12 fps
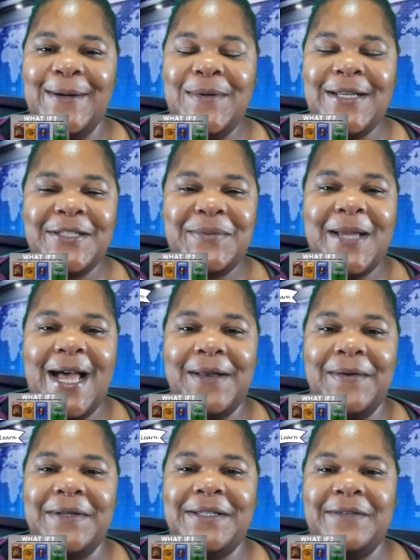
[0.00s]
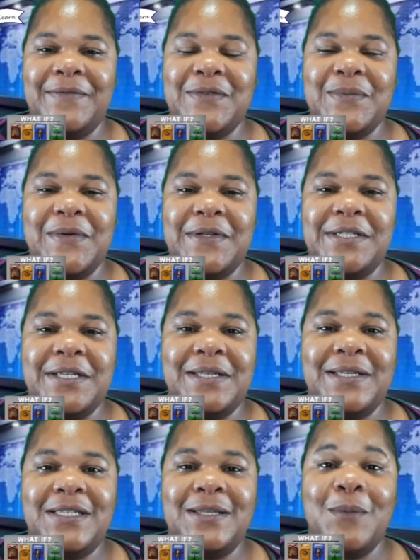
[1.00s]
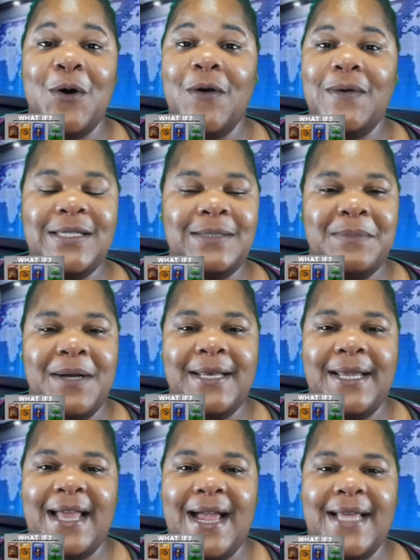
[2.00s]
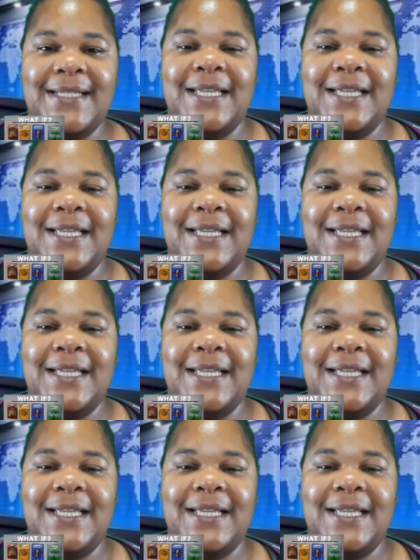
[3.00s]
what else we got on the Difference World agenda? Tomorrow is Monday. Like I